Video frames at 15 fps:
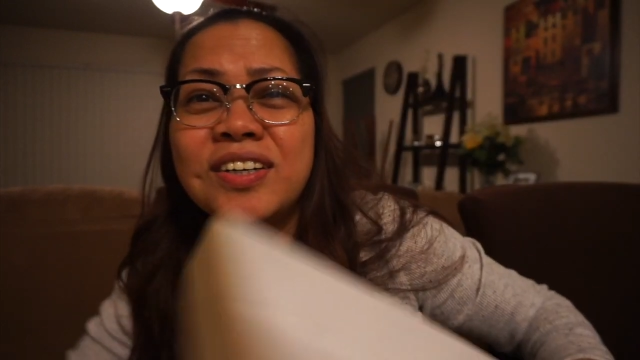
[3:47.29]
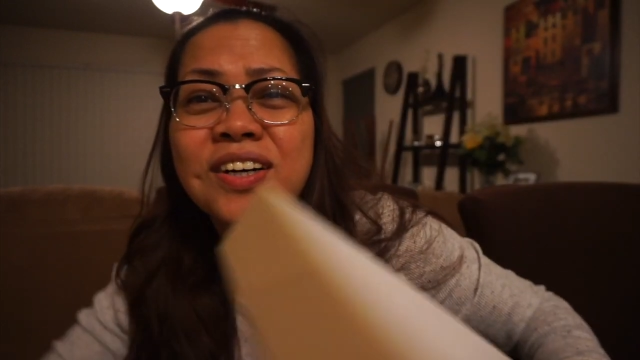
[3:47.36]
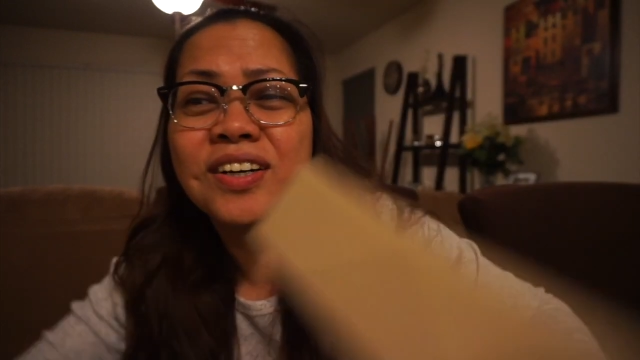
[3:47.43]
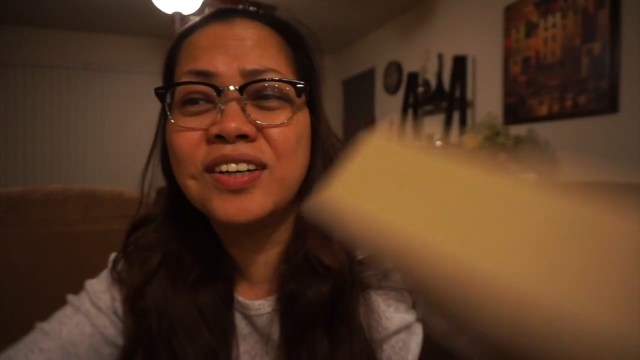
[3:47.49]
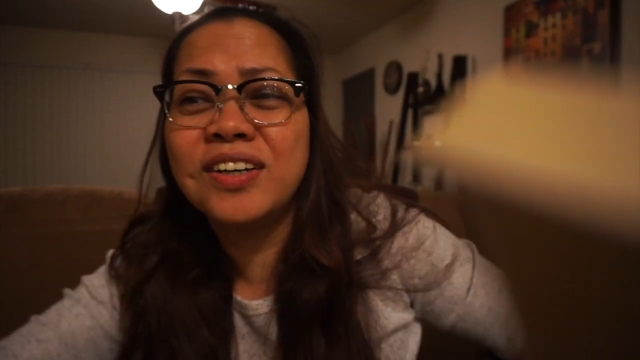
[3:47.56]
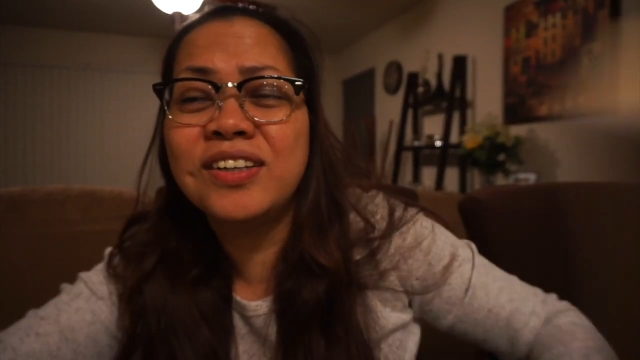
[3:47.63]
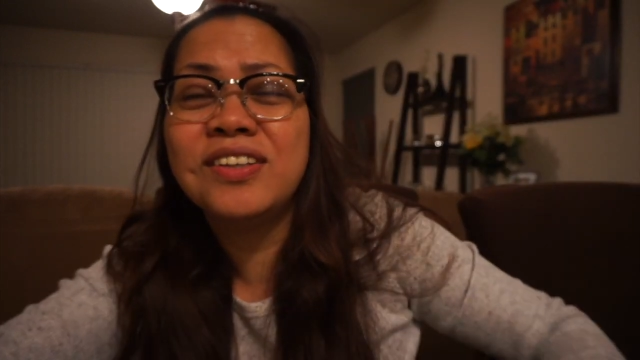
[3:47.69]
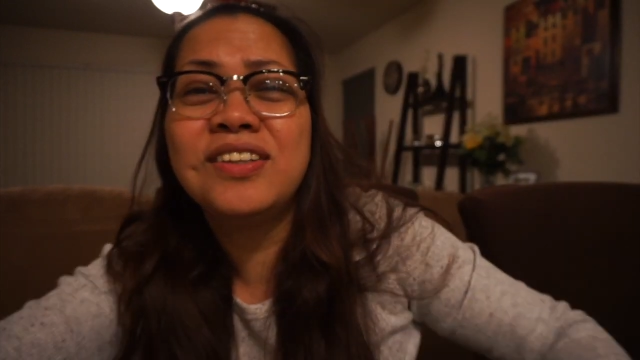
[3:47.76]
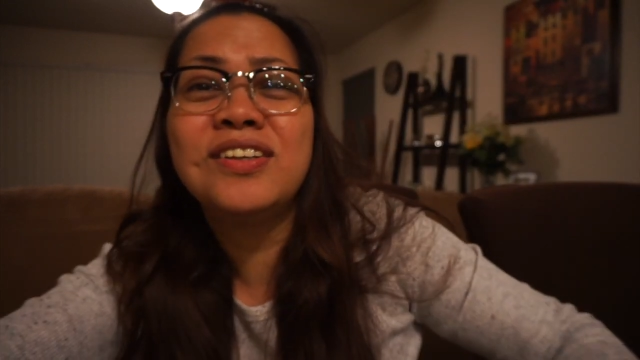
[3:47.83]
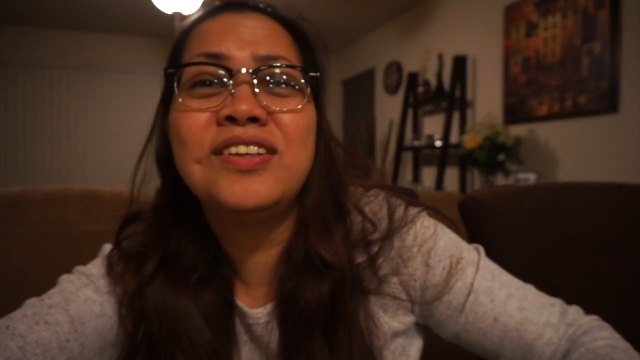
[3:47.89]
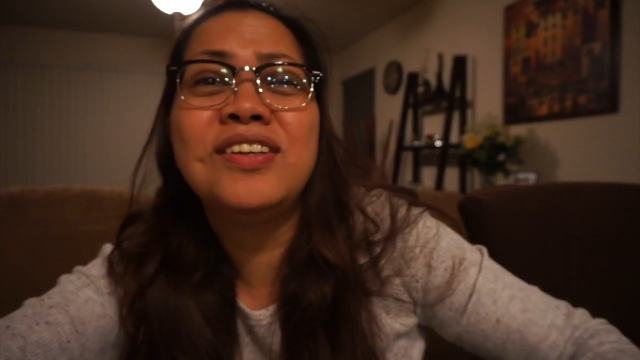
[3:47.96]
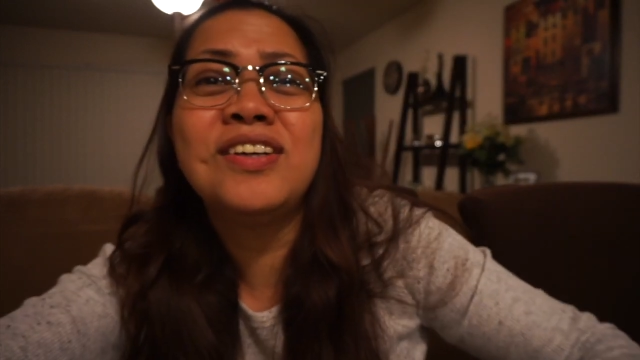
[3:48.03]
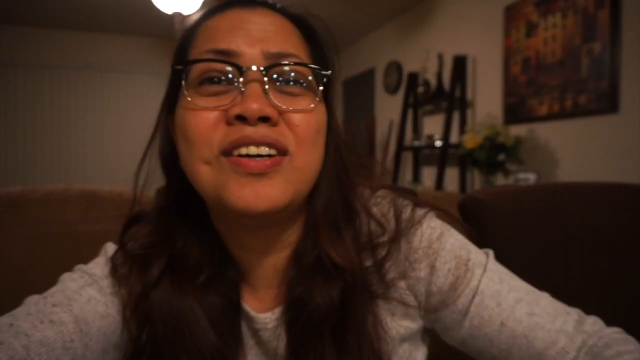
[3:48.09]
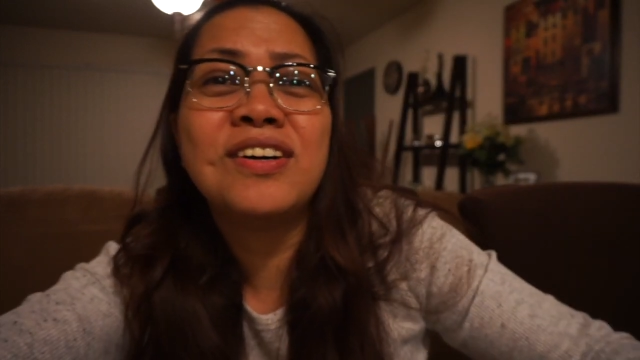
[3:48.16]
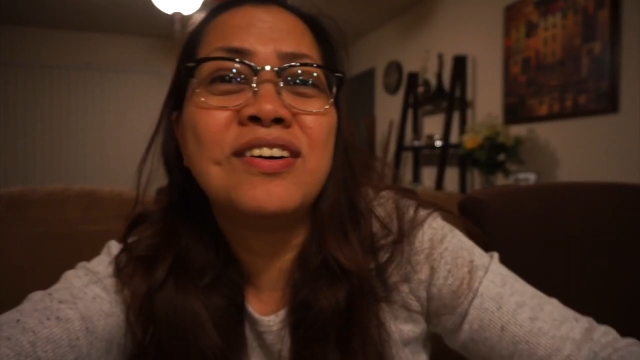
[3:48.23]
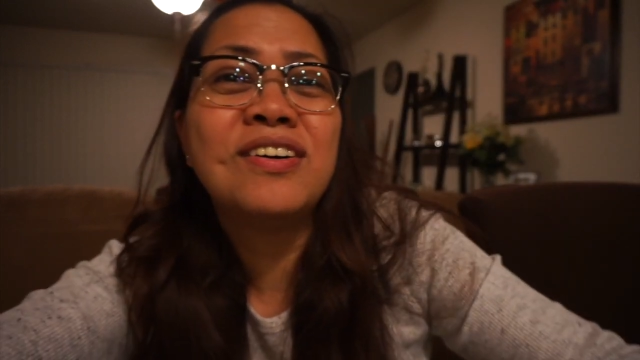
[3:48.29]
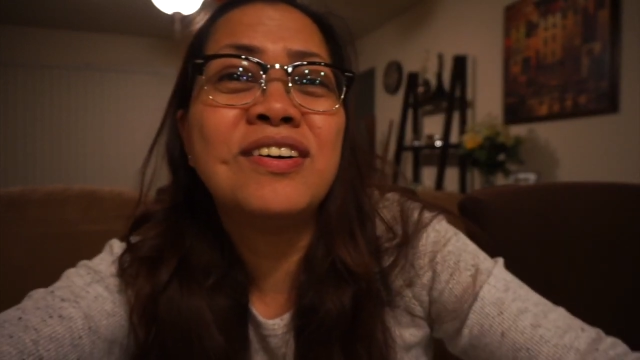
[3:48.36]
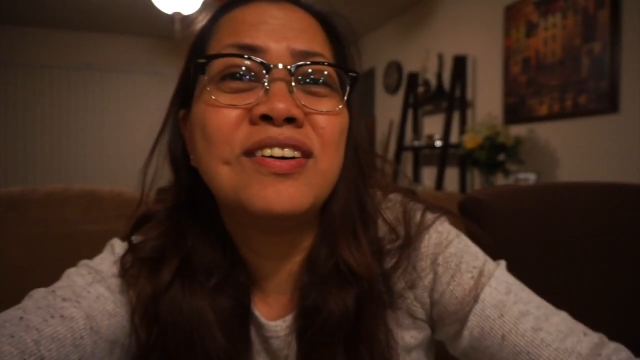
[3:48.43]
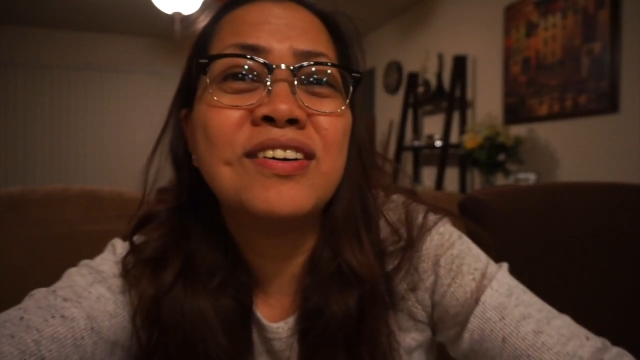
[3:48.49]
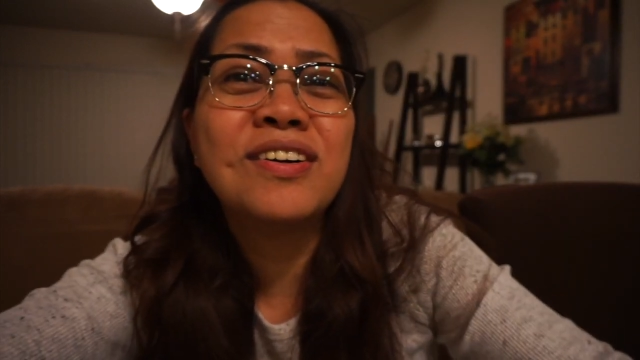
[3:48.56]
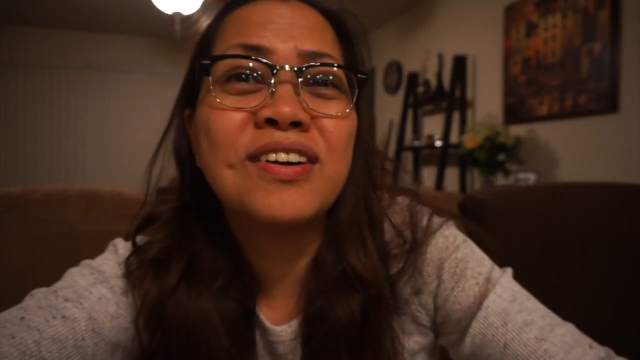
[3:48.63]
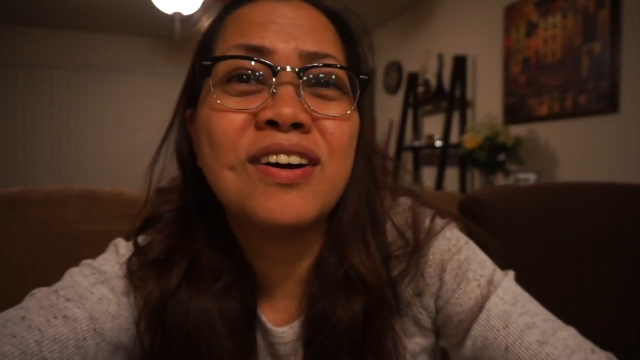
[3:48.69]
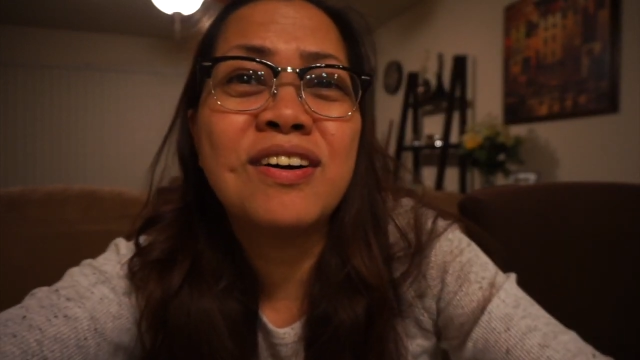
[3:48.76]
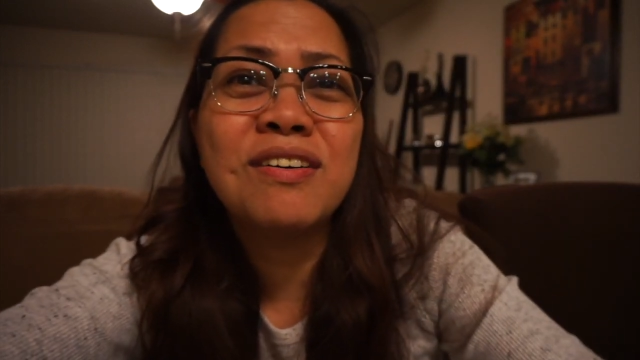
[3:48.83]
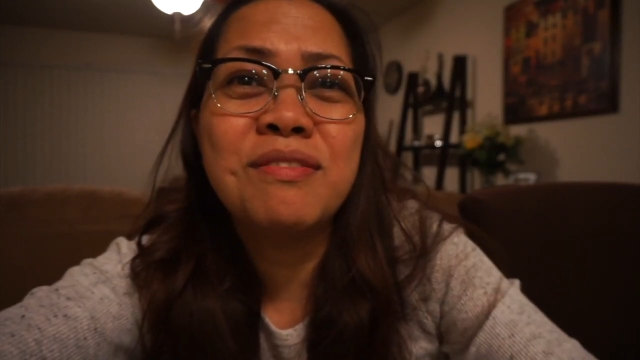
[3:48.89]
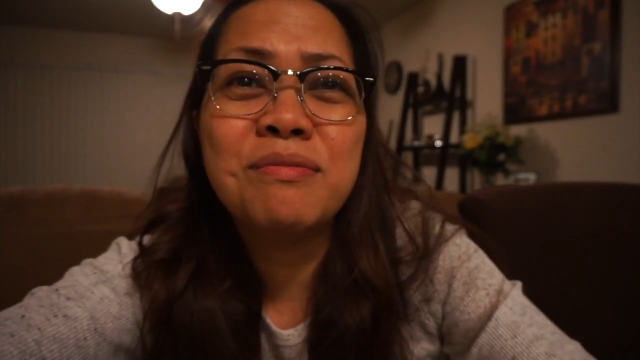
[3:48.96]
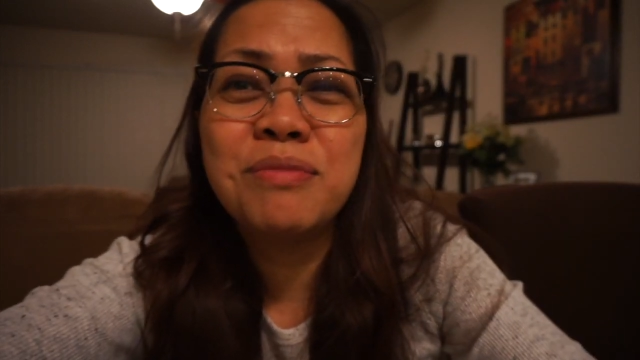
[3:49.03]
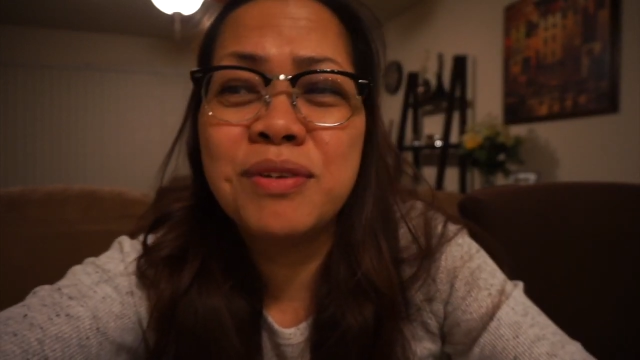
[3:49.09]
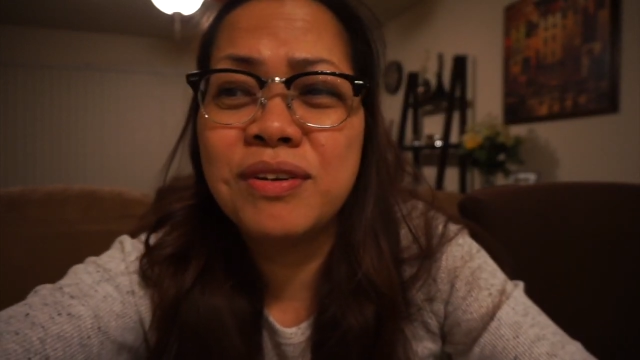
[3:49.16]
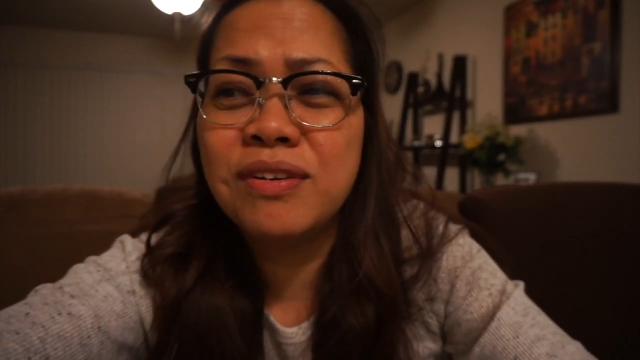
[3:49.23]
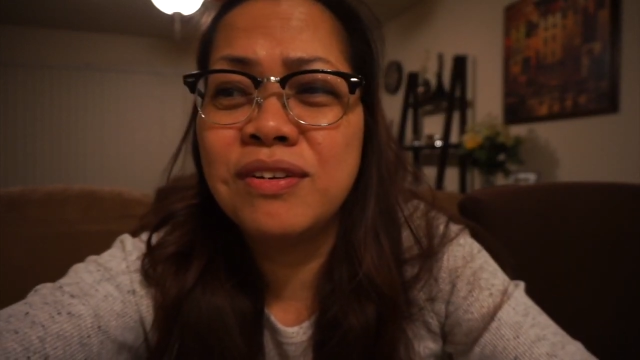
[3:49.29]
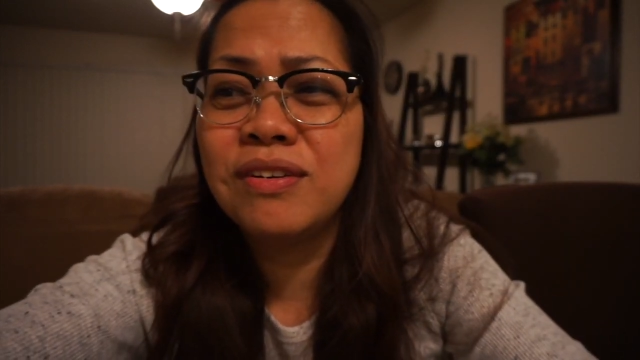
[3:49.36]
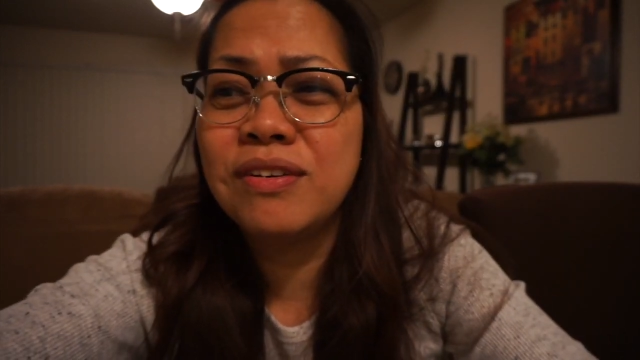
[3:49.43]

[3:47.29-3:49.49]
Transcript: Ang ganda niyo! Grabe!